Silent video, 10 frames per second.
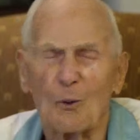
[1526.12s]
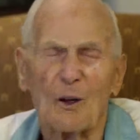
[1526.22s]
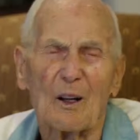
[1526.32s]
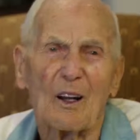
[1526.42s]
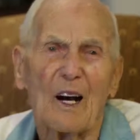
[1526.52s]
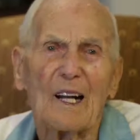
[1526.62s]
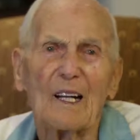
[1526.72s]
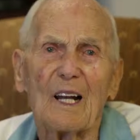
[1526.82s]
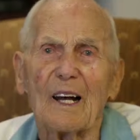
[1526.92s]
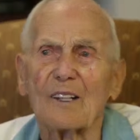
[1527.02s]
well, I
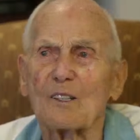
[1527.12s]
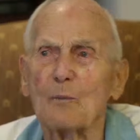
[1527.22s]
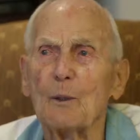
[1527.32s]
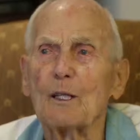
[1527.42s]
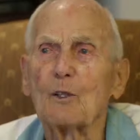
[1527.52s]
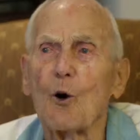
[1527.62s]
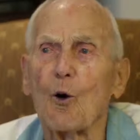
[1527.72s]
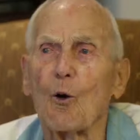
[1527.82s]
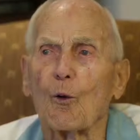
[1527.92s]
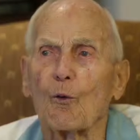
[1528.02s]
like to be
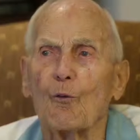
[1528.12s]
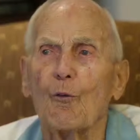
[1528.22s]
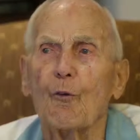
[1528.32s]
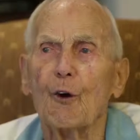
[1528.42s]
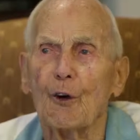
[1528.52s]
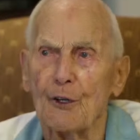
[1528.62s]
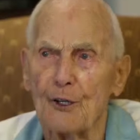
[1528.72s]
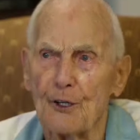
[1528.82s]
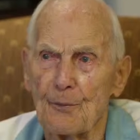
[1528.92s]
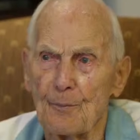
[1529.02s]
called
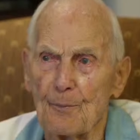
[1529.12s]
Vern.